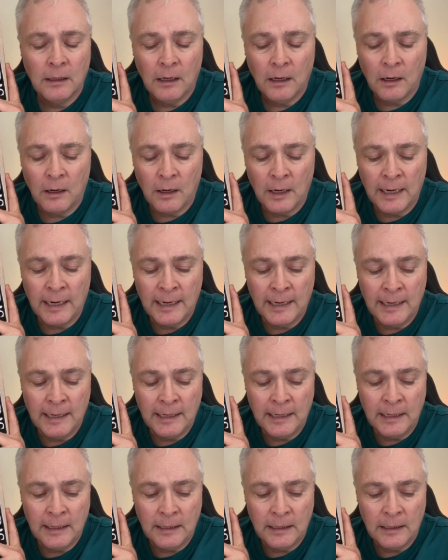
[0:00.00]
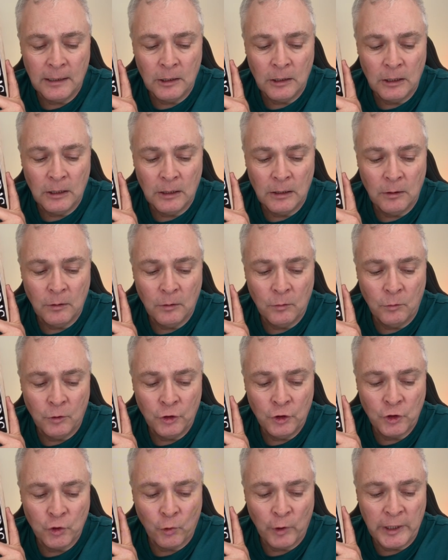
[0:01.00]
I
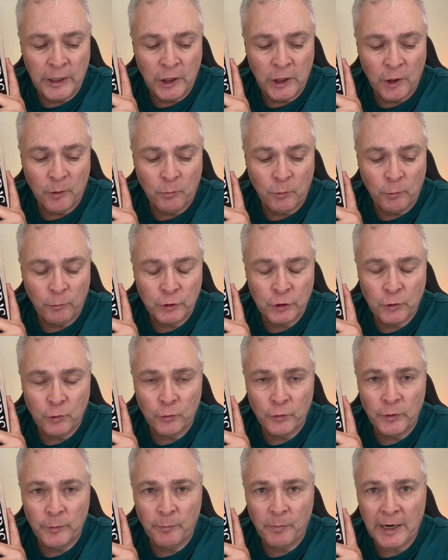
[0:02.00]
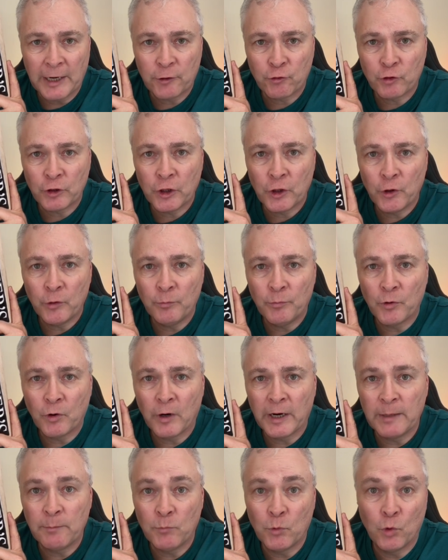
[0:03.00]
joined up what was called the Patrick
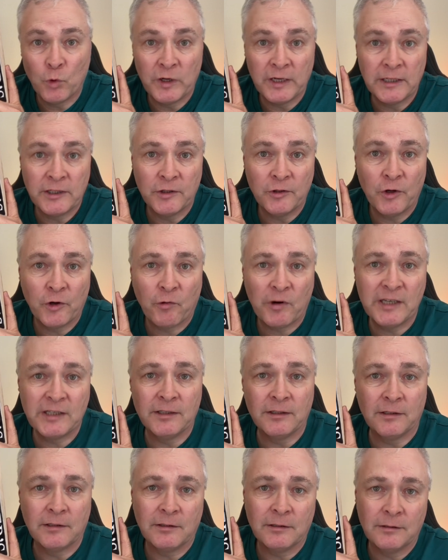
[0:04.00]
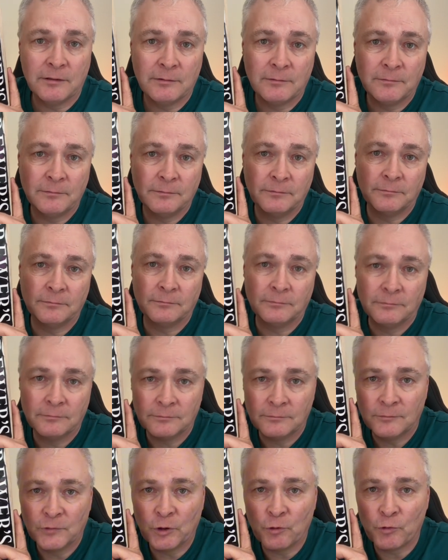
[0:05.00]
O'Brian Mornington Crescent
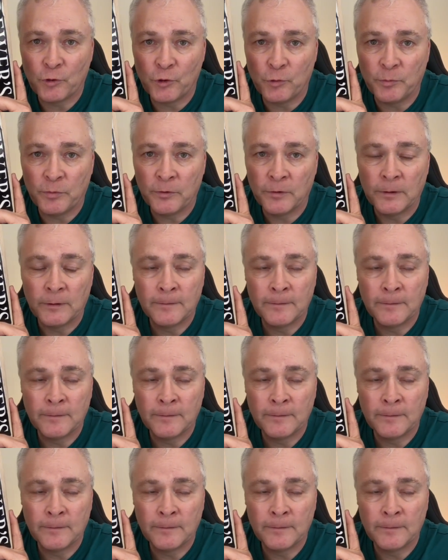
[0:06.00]
group.